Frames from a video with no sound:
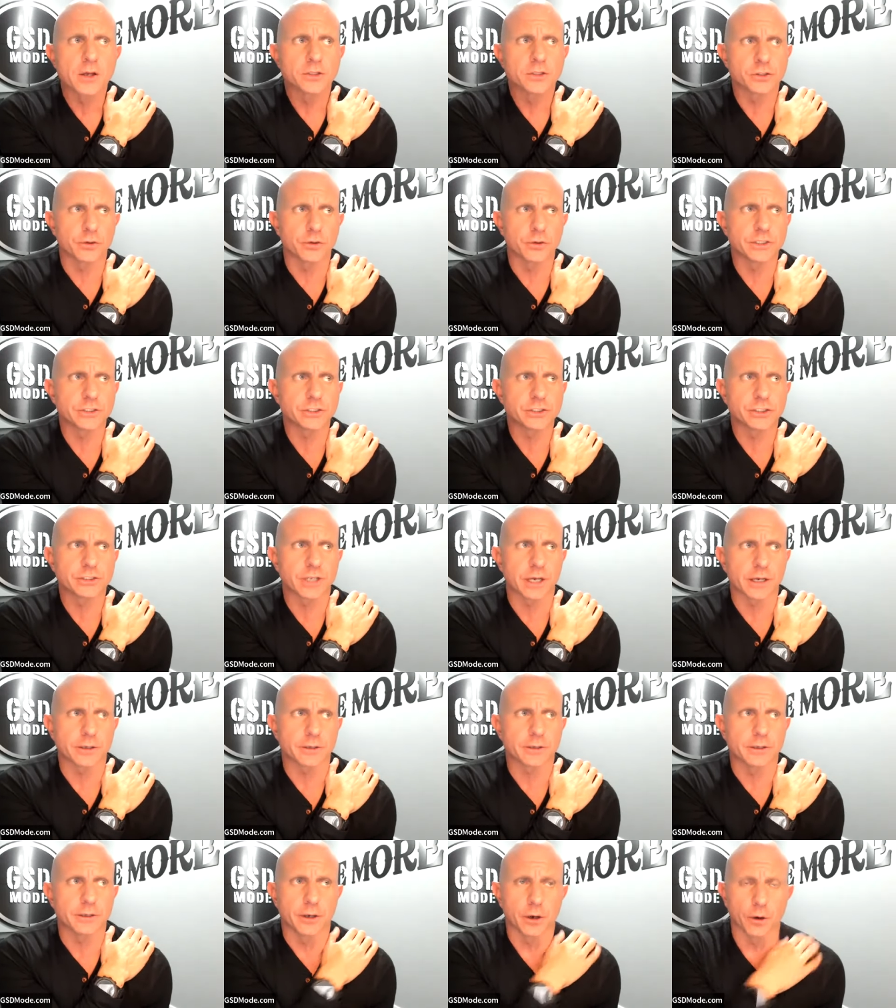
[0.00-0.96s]
so then she's
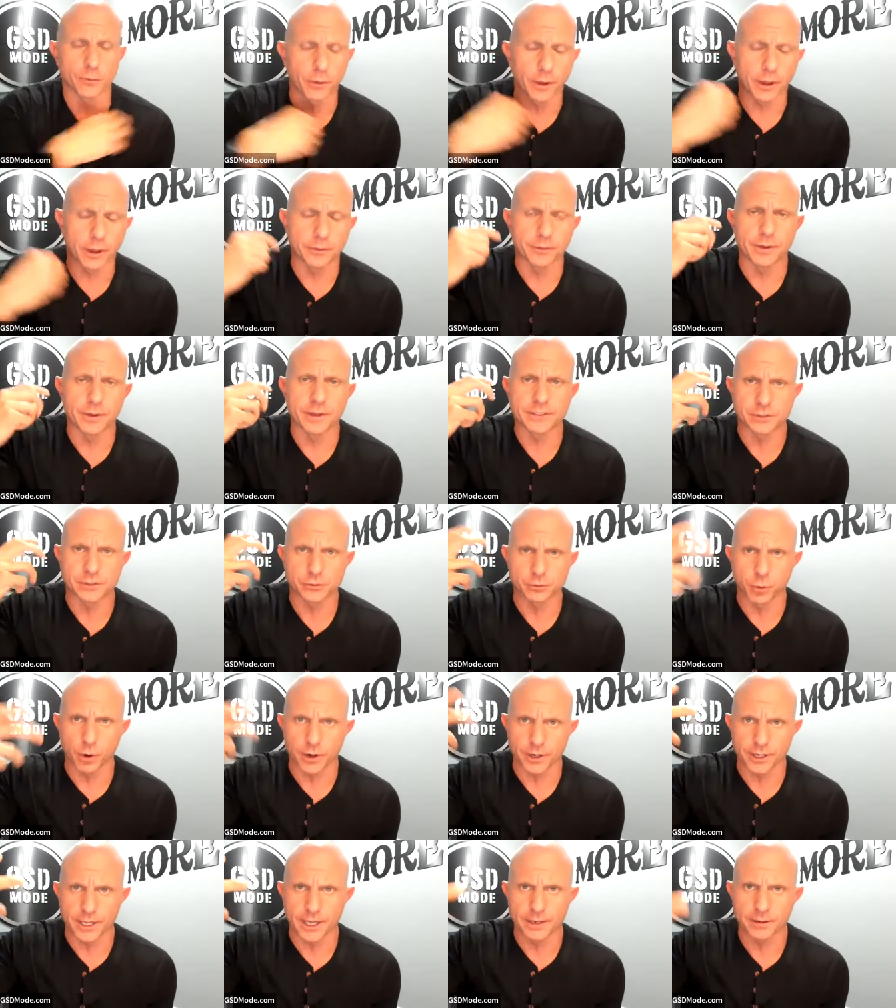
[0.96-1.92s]
like, you know, and this is
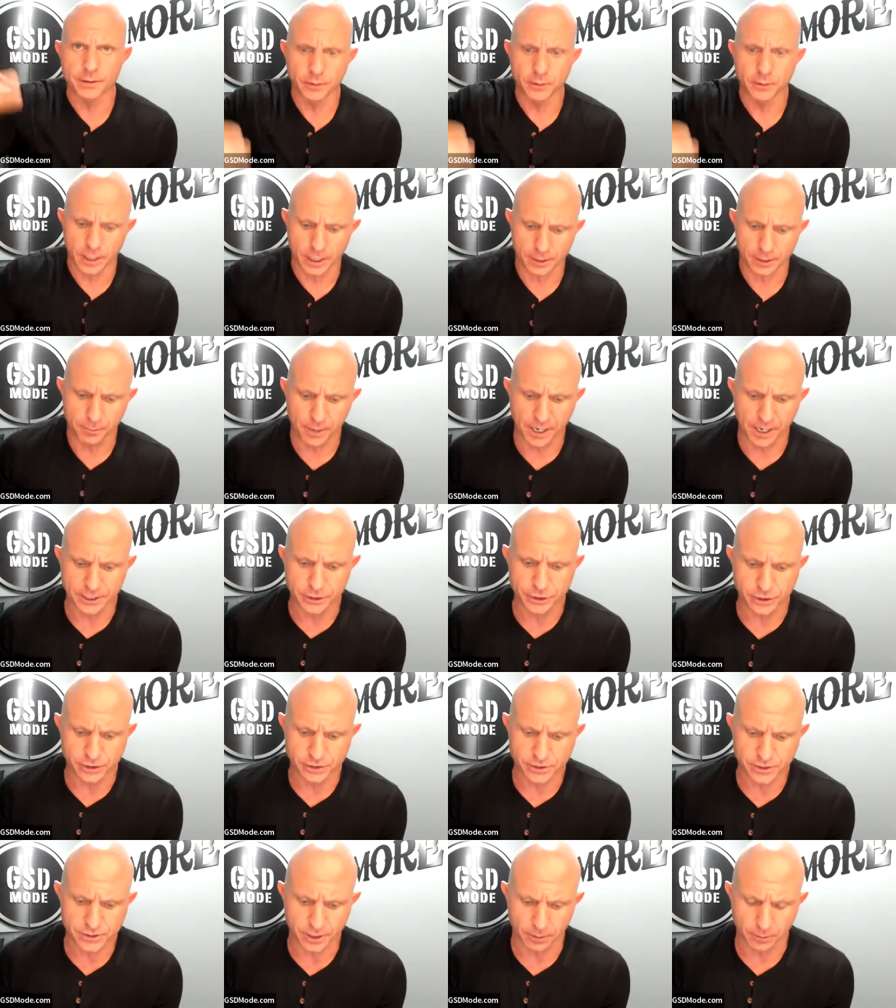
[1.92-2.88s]
where again a lot of my
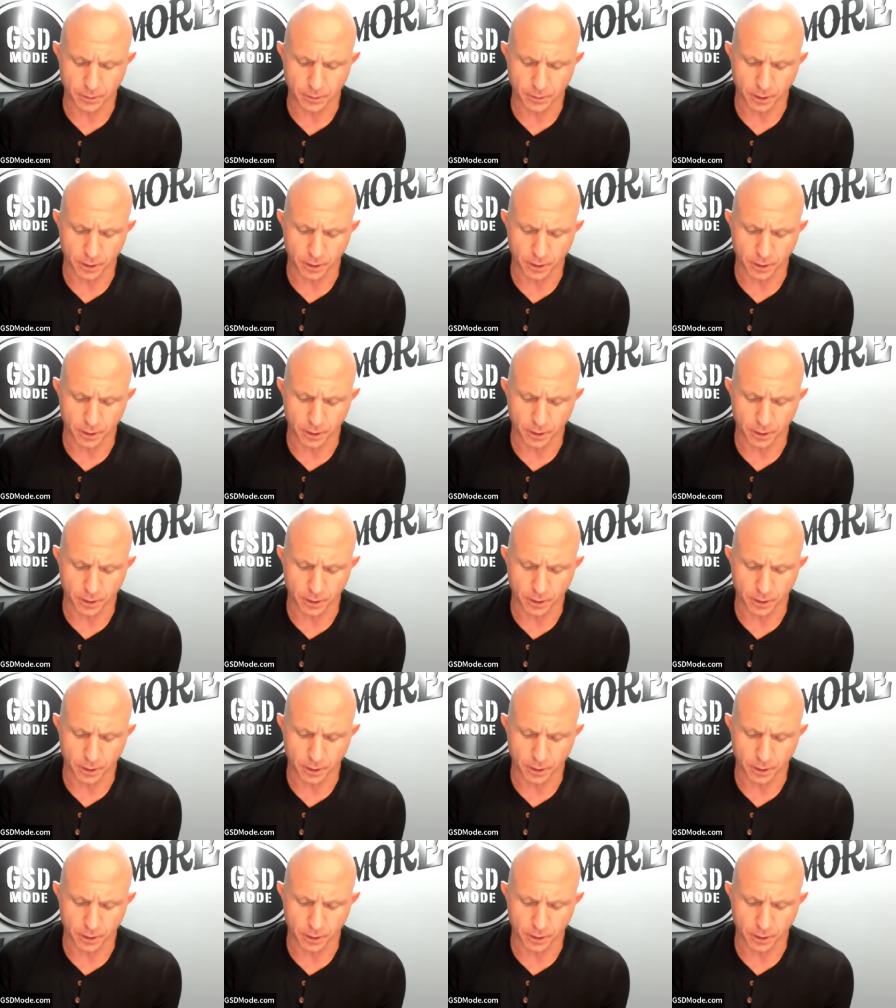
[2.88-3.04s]
agents uh,